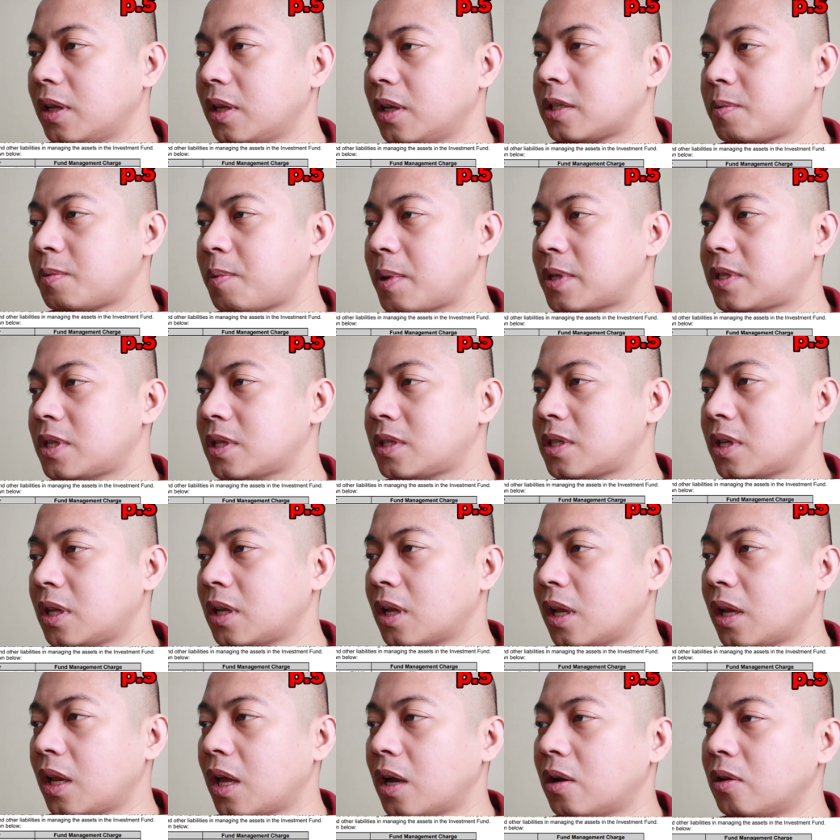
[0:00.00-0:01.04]
expenses and
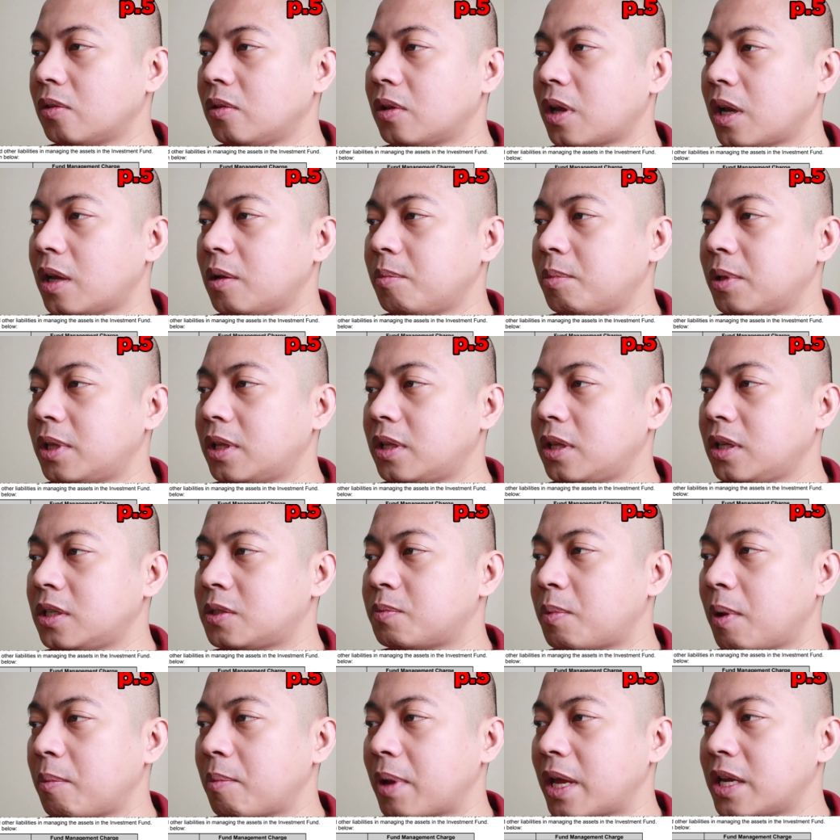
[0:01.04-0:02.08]
allow liabilities
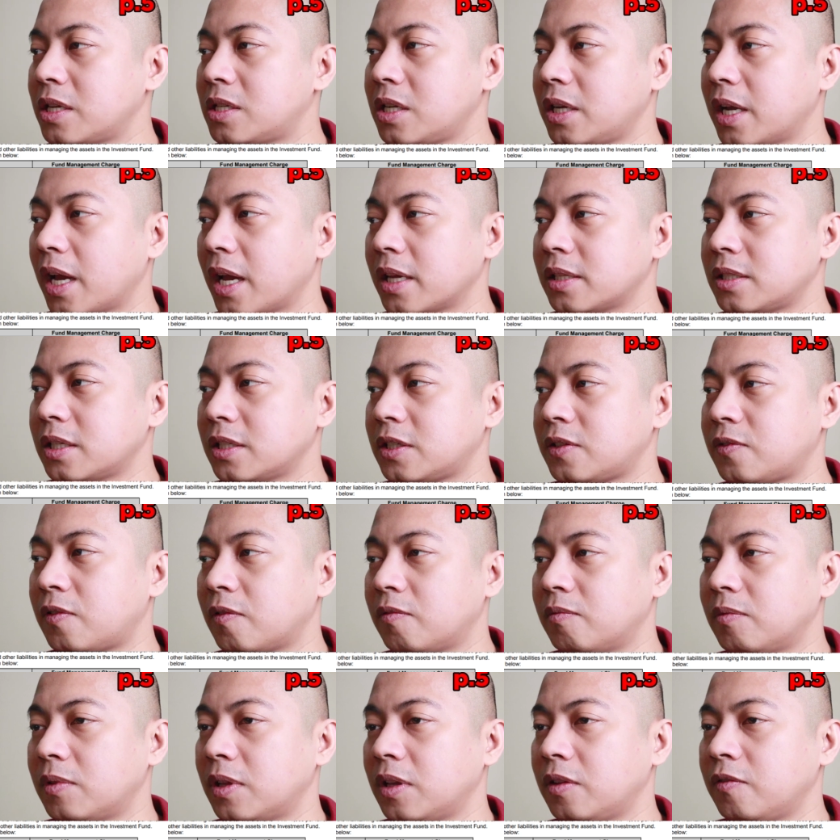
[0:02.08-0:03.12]
by managing assets
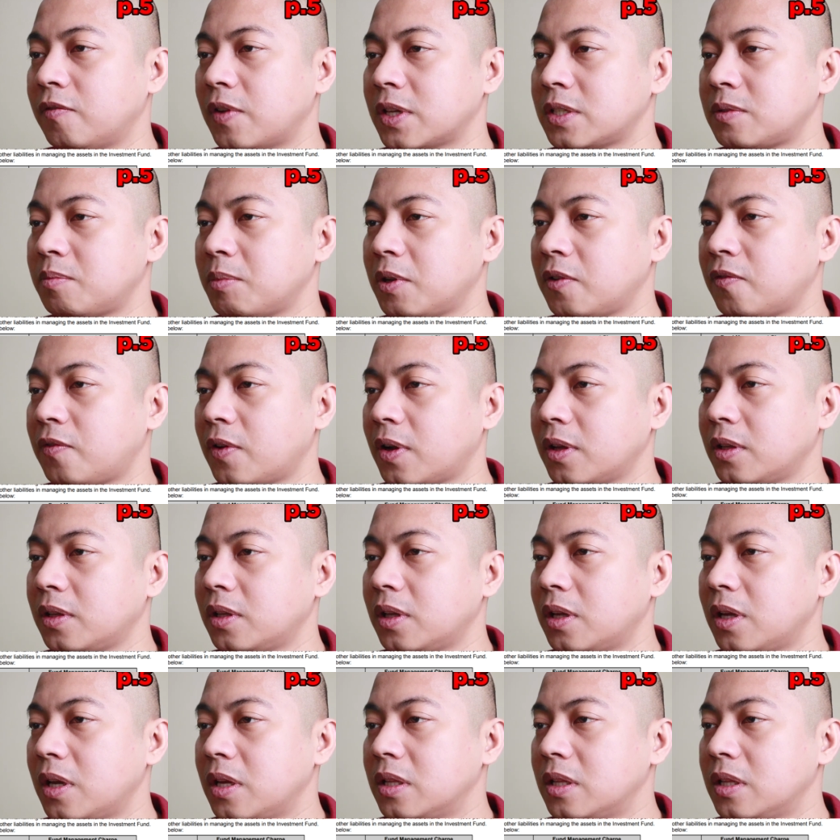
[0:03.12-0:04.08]
from the investment fund.